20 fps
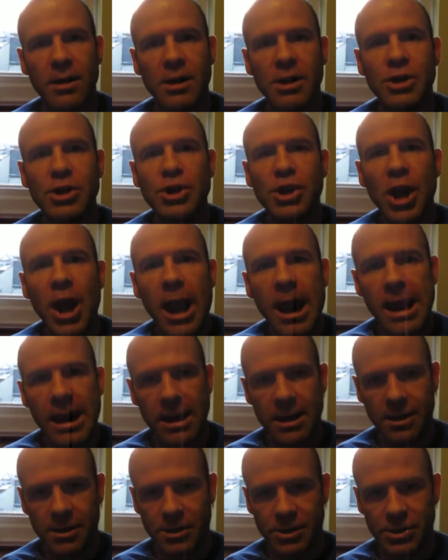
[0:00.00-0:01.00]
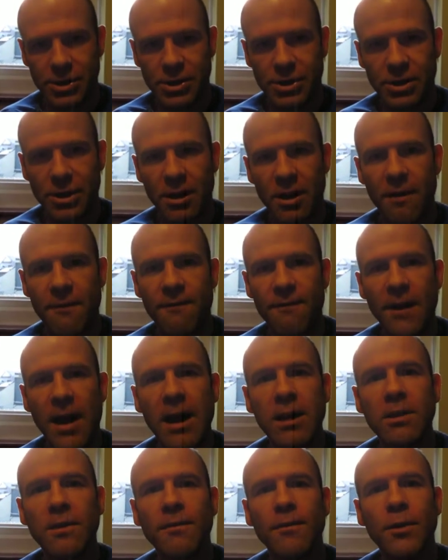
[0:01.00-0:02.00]
Change.
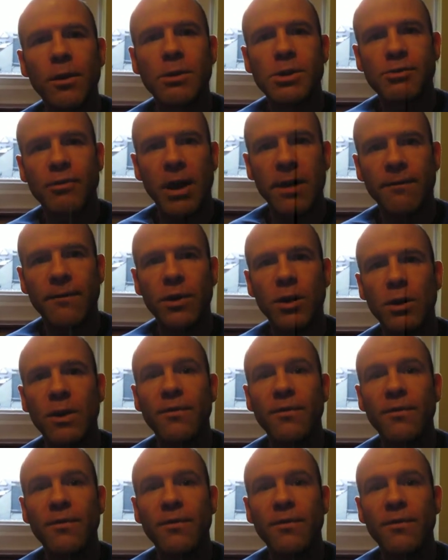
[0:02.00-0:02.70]
Find the foods right for you.